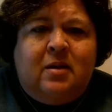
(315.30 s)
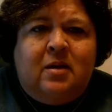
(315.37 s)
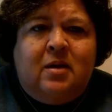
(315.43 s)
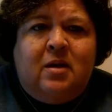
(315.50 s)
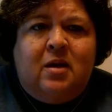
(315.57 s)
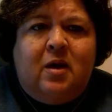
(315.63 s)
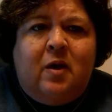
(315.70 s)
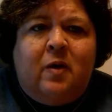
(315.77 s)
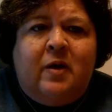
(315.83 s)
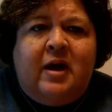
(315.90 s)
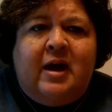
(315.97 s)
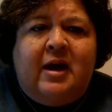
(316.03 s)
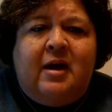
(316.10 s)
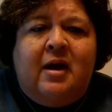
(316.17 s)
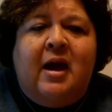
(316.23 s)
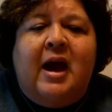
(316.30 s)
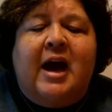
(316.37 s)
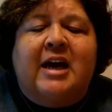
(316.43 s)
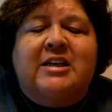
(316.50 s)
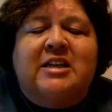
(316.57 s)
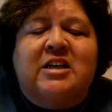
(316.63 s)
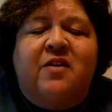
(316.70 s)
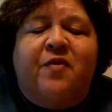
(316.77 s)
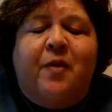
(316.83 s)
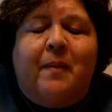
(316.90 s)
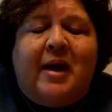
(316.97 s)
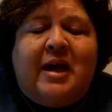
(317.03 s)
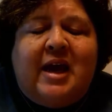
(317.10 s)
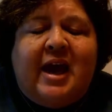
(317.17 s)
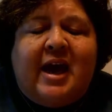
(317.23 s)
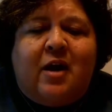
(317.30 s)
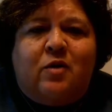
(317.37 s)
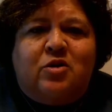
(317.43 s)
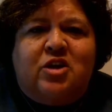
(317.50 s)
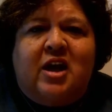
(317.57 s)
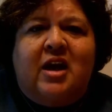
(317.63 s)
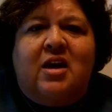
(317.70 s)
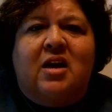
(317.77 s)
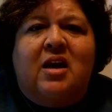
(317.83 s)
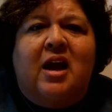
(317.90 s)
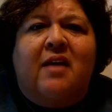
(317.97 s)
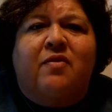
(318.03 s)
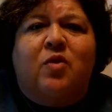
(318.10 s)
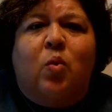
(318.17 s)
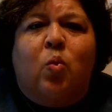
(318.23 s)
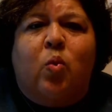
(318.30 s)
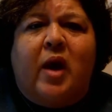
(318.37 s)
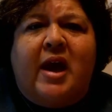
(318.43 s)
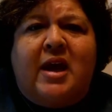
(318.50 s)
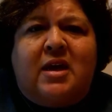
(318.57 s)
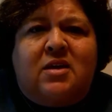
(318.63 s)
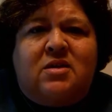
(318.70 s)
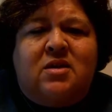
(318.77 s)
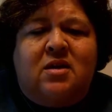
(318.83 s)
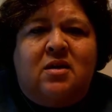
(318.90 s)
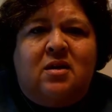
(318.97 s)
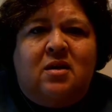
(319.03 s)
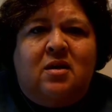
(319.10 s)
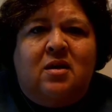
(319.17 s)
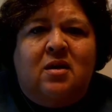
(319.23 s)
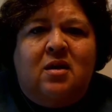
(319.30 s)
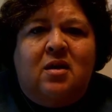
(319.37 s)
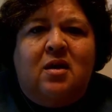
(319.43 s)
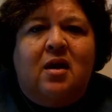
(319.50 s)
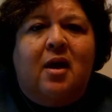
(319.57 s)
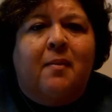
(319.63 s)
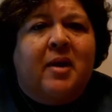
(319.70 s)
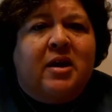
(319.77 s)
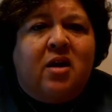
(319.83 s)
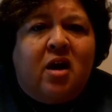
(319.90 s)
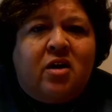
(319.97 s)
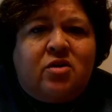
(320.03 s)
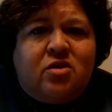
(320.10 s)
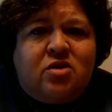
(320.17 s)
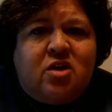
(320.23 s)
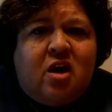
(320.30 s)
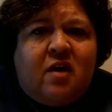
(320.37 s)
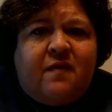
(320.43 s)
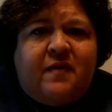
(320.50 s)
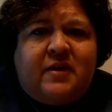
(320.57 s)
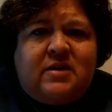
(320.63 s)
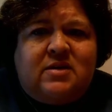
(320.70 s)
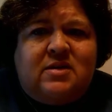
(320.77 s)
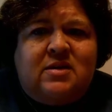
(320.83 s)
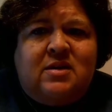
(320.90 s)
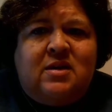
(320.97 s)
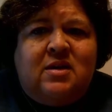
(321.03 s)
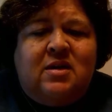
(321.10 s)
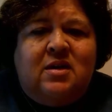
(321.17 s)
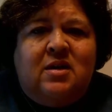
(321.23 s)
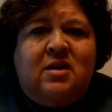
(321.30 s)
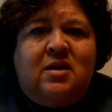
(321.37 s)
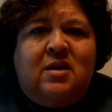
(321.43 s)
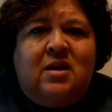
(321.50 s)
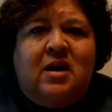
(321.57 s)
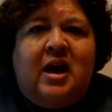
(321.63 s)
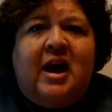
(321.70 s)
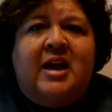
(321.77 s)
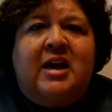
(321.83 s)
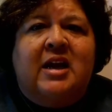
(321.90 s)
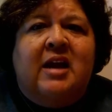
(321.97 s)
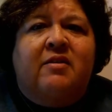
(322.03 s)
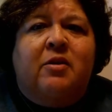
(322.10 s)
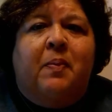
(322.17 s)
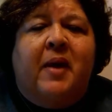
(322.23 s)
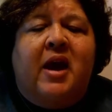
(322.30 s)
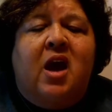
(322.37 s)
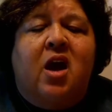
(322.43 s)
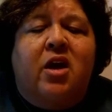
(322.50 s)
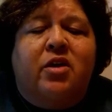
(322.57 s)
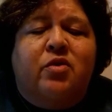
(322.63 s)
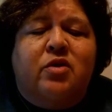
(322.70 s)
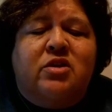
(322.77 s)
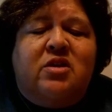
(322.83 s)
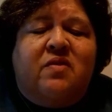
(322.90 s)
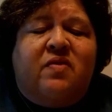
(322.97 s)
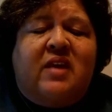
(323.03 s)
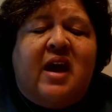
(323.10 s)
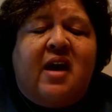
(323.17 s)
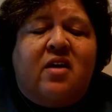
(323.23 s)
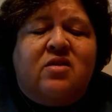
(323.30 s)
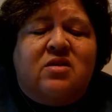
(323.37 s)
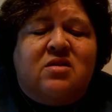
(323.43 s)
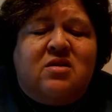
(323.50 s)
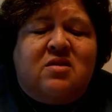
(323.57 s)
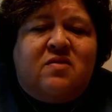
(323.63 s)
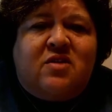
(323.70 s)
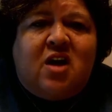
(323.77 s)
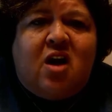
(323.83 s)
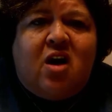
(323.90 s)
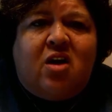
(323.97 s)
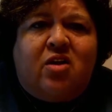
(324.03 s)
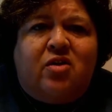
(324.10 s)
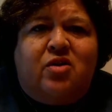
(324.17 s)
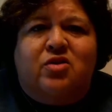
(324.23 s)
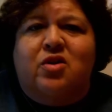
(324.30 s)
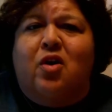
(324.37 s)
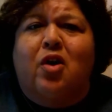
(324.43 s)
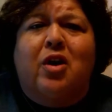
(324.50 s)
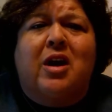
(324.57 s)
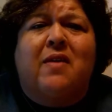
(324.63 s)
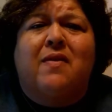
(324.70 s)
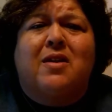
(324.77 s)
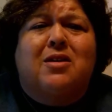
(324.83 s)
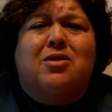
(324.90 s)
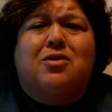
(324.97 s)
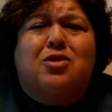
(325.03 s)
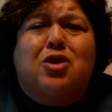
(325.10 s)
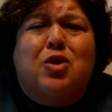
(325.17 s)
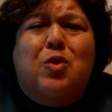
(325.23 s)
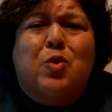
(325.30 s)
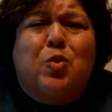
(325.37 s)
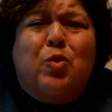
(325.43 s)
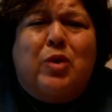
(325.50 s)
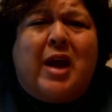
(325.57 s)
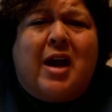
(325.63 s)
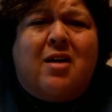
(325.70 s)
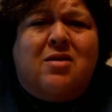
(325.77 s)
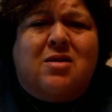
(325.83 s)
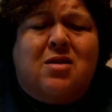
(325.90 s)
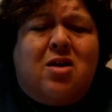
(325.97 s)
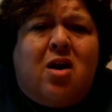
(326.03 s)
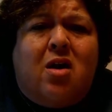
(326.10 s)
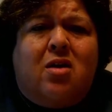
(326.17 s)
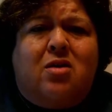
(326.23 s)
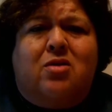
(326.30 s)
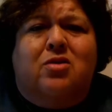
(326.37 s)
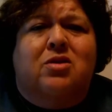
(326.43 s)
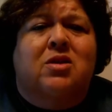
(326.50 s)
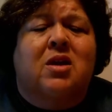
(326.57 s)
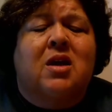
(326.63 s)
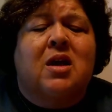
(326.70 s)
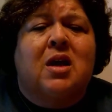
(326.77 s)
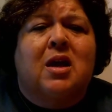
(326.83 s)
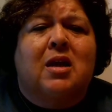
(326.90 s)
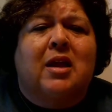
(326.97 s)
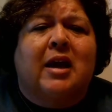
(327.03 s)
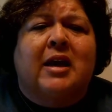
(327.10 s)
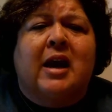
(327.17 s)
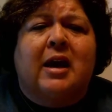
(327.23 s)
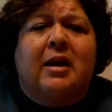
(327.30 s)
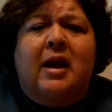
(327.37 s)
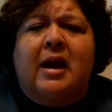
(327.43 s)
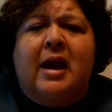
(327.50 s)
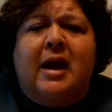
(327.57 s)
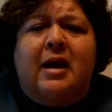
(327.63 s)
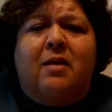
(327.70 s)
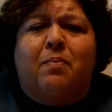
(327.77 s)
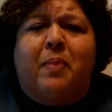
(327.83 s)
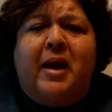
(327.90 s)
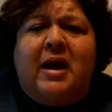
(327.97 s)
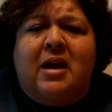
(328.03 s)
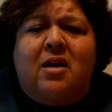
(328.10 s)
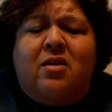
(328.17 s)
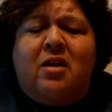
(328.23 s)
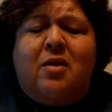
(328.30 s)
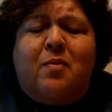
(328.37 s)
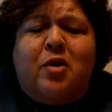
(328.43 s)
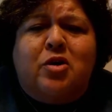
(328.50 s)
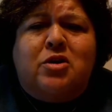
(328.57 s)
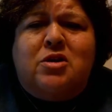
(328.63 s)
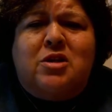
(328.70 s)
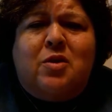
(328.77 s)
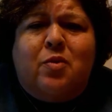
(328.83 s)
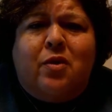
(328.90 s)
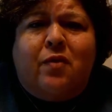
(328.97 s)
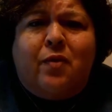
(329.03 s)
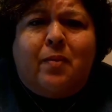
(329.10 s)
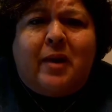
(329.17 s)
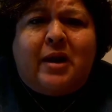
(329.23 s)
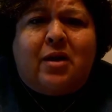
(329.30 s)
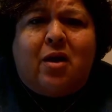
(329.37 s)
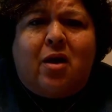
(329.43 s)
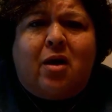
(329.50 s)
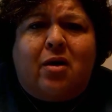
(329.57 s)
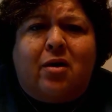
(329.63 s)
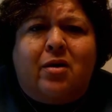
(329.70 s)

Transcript: Okay? I did it from my couch. I didn't have to wait at my doctor's office. I didn't have to pay hundreds of thousands of dollars or even $2,000 like I had paid at the emergency room for my daughter.